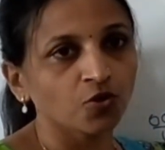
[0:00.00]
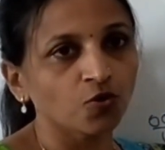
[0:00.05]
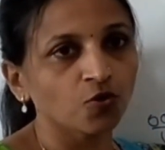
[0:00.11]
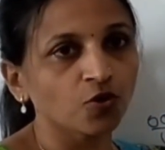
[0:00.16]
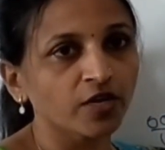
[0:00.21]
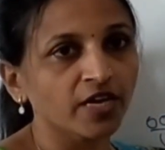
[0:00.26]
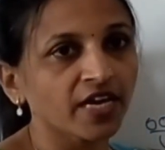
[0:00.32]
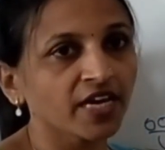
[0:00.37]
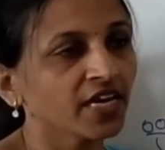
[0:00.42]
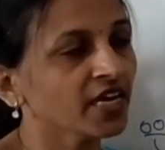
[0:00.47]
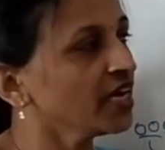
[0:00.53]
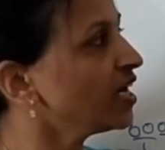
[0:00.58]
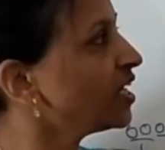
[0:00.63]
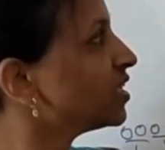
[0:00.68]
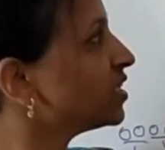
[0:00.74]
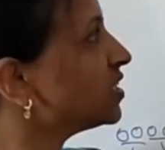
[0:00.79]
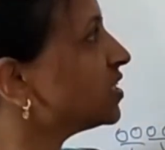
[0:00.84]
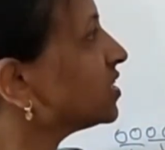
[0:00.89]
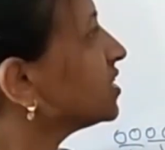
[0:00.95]
Okay,
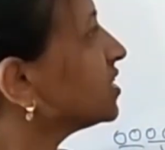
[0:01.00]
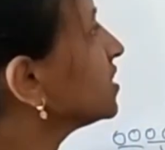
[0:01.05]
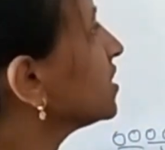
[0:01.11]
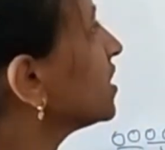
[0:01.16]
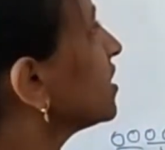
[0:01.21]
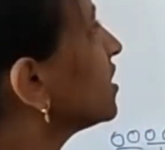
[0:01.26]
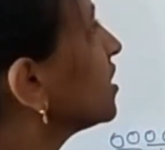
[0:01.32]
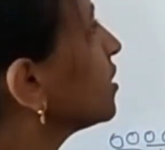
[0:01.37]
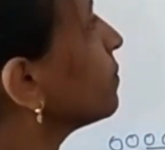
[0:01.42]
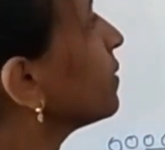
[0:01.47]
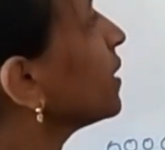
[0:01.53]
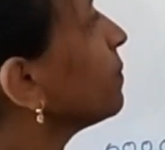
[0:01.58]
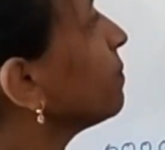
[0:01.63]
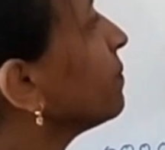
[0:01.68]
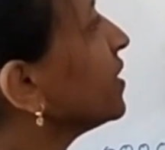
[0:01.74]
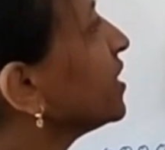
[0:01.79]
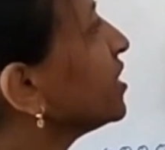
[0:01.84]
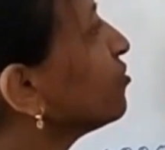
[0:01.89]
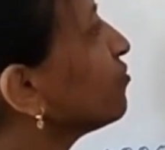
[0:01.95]
this is nothing but
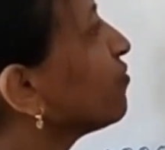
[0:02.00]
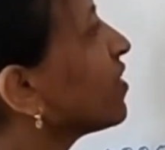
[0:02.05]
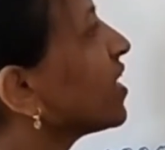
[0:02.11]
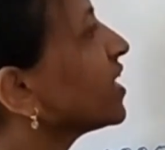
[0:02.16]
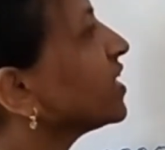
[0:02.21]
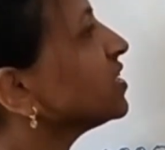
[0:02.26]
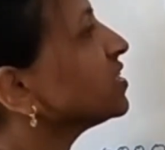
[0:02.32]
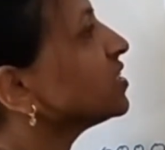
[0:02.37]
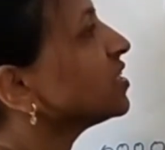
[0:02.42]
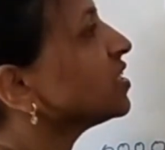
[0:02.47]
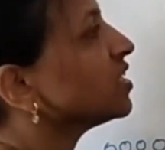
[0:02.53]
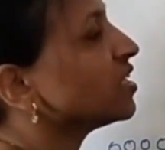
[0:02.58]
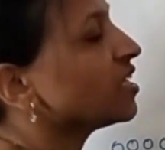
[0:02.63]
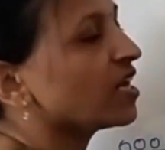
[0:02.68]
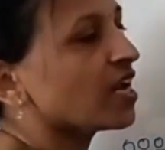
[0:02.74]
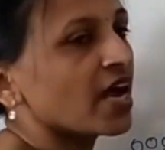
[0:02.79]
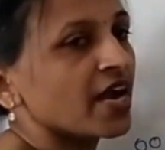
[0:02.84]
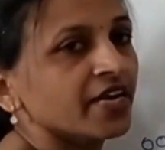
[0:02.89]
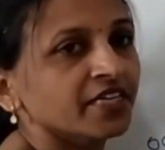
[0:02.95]
bitwise
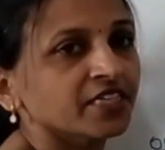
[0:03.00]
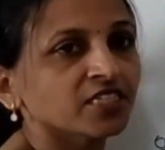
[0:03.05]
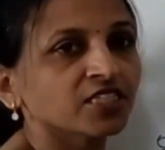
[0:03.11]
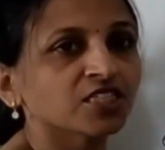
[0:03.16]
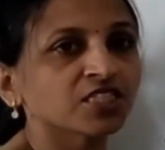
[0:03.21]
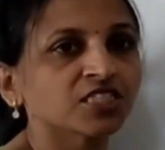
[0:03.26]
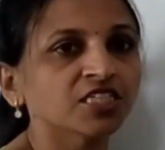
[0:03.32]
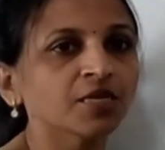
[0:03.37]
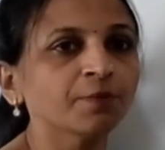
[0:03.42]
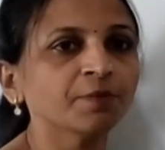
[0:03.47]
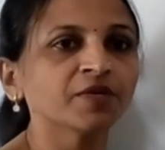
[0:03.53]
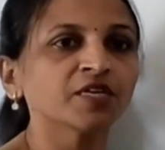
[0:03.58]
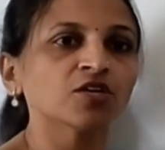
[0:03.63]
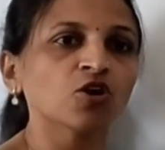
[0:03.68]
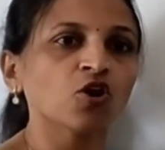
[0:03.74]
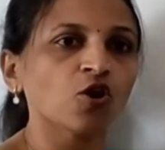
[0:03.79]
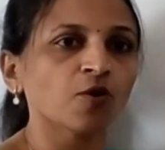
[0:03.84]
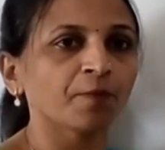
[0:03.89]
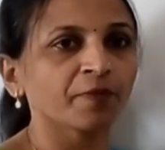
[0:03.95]
right shift
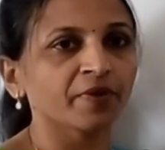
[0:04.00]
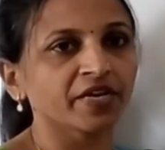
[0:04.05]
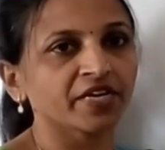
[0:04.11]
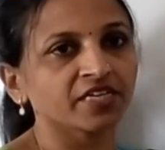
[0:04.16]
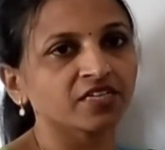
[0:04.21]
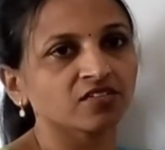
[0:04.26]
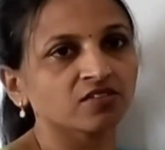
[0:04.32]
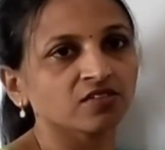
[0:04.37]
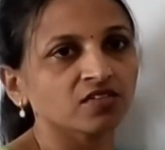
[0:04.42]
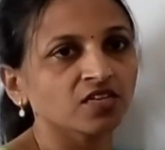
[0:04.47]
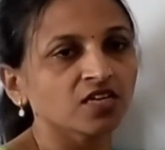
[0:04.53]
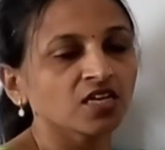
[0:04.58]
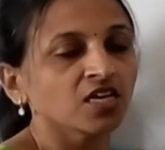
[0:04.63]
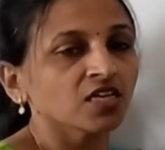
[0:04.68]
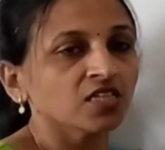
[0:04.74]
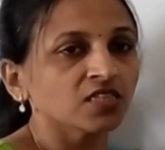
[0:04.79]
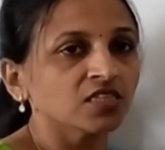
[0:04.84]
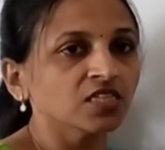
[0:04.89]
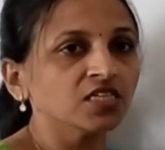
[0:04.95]
operator.
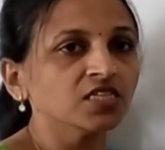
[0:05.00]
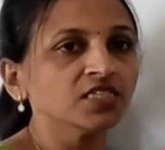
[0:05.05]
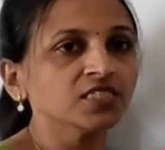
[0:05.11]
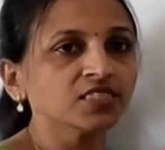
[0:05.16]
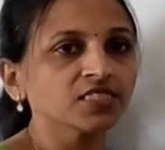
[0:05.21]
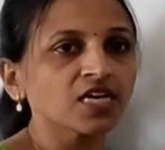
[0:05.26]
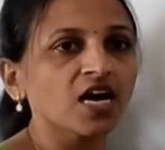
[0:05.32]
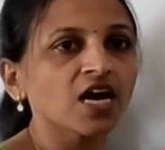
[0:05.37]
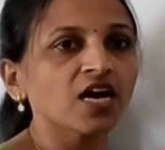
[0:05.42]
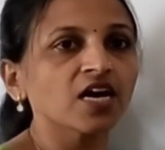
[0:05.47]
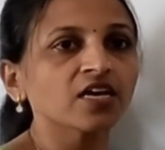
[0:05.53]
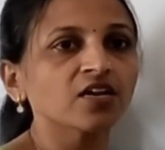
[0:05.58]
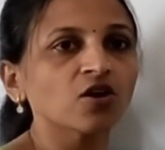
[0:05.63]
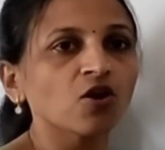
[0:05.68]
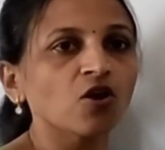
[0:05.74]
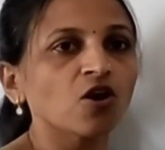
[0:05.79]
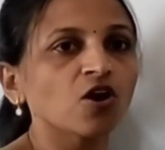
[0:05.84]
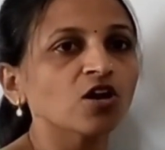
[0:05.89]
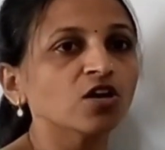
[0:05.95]
These are
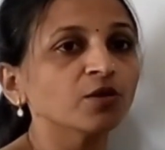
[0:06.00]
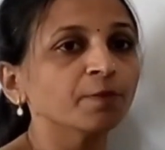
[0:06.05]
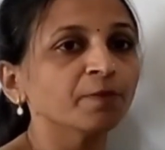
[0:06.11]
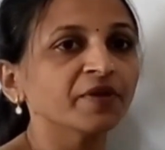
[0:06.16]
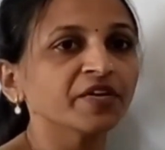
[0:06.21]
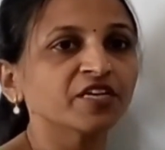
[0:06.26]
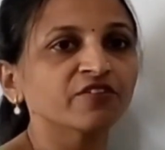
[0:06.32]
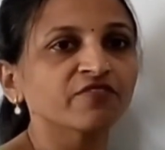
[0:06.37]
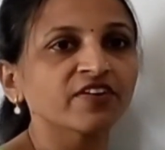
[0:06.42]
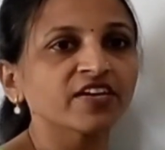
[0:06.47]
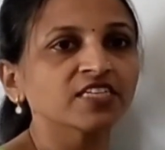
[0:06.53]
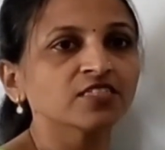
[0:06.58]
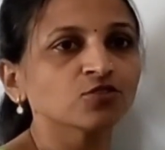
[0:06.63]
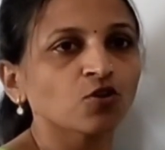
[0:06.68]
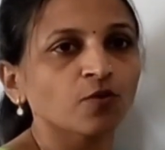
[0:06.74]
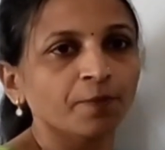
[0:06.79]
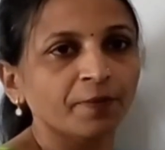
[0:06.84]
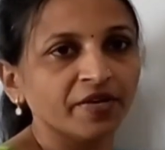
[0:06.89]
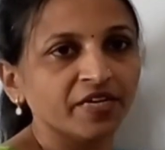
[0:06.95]
all bitwise
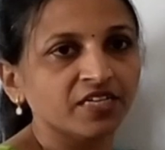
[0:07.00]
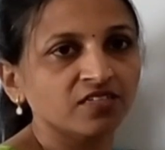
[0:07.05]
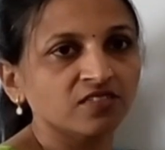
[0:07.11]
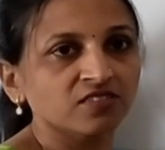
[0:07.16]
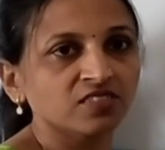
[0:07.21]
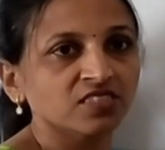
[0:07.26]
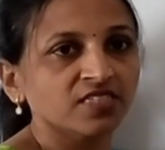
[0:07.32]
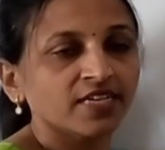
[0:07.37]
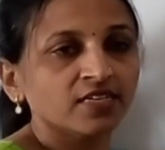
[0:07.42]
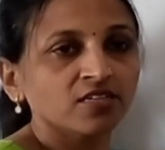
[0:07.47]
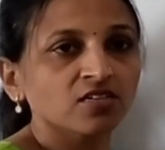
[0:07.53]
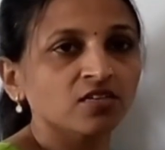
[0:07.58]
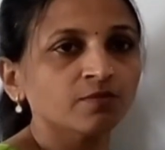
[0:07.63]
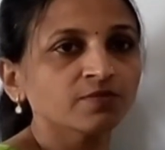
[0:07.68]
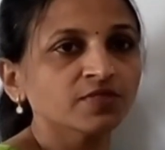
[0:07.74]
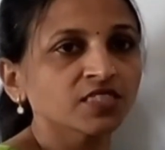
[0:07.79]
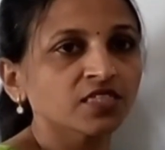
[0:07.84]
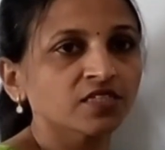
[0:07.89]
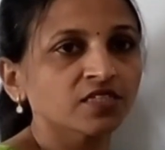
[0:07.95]
operators that
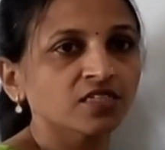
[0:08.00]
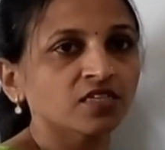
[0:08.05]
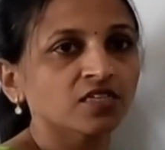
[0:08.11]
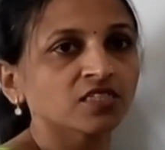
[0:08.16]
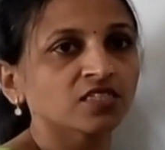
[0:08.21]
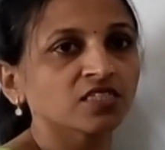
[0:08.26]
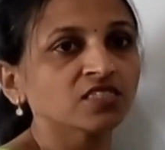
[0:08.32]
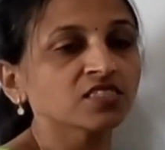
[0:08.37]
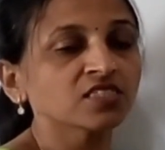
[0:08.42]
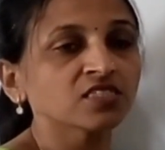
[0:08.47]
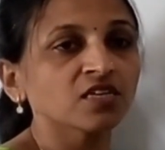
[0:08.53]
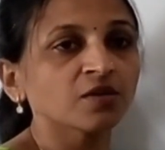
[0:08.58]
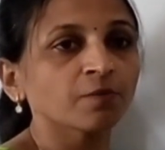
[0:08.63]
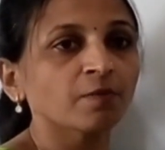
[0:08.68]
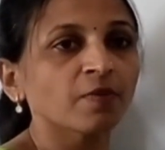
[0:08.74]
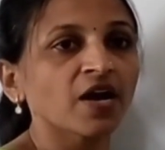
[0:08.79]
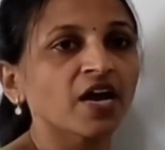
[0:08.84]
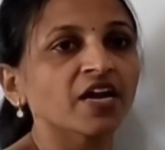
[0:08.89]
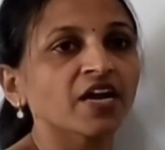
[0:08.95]
comes under this
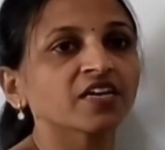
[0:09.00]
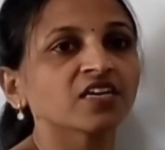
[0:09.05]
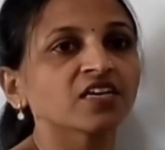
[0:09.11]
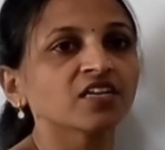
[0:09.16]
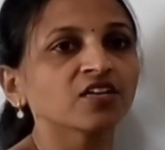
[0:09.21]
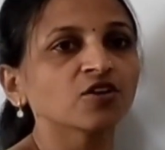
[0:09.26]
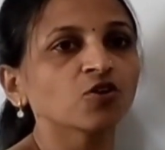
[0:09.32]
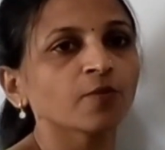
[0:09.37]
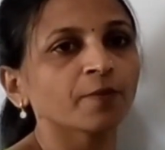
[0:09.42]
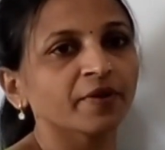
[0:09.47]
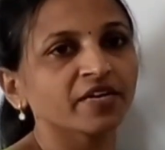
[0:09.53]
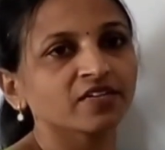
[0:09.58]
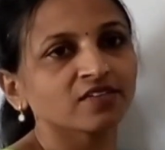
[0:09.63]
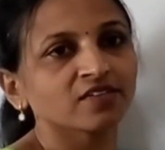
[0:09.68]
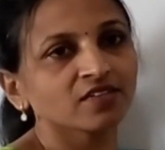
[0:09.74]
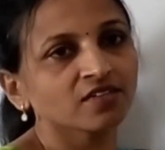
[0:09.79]
binary operator